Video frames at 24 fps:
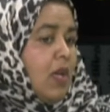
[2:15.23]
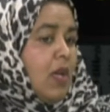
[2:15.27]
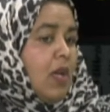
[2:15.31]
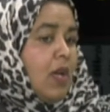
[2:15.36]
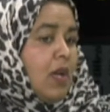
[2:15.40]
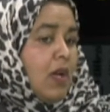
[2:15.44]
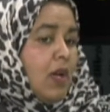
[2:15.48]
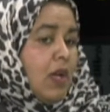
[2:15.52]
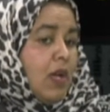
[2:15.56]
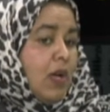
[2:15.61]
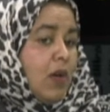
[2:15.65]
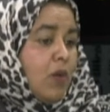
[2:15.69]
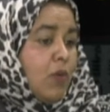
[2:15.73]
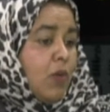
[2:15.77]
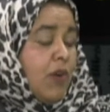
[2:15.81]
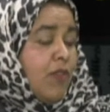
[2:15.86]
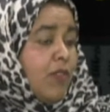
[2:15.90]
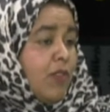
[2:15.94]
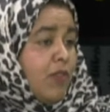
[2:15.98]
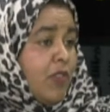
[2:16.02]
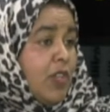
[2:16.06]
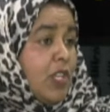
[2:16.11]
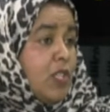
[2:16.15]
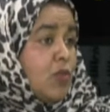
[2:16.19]
one of the
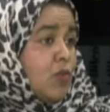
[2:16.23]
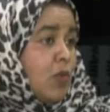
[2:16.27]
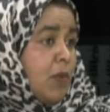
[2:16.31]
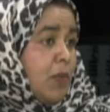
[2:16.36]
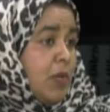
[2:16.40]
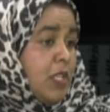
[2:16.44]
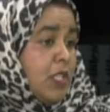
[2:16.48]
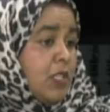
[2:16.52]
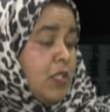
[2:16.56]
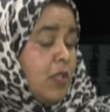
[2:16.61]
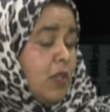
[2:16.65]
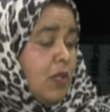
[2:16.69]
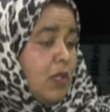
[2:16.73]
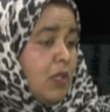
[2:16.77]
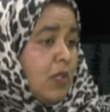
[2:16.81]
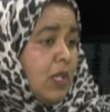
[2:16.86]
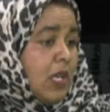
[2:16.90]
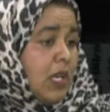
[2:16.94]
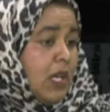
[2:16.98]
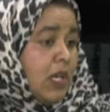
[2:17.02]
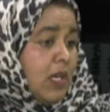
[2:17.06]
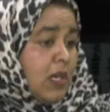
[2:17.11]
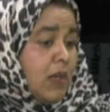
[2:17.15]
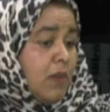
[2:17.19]
first women
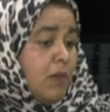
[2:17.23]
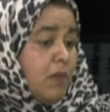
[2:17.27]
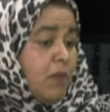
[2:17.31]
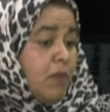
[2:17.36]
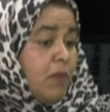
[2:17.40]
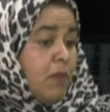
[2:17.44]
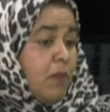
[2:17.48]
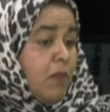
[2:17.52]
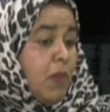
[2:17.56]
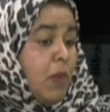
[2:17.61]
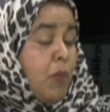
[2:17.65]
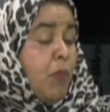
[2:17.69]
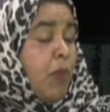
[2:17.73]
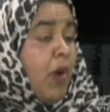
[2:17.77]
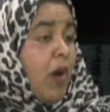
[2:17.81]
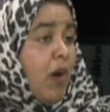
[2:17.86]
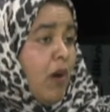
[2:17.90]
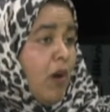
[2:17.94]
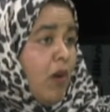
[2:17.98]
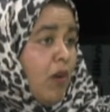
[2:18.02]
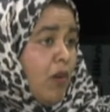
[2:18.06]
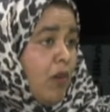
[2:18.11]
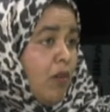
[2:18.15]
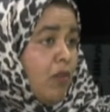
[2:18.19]
to be part
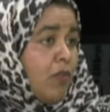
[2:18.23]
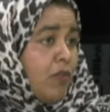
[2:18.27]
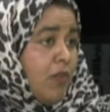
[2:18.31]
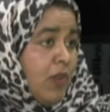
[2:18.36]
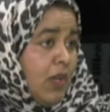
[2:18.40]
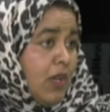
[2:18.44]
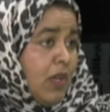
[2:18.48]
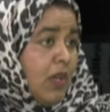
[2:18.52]
of,